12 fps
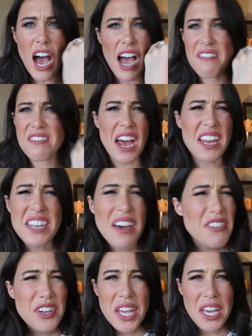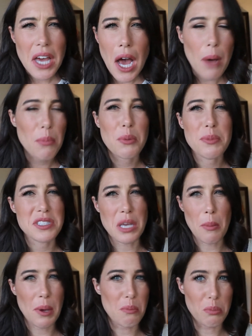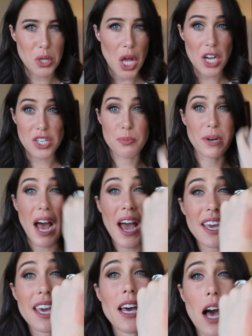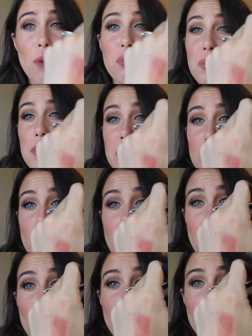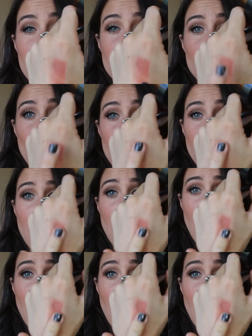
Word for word: I've, I never get compliments on my blush, but I get compliments when I wear this one.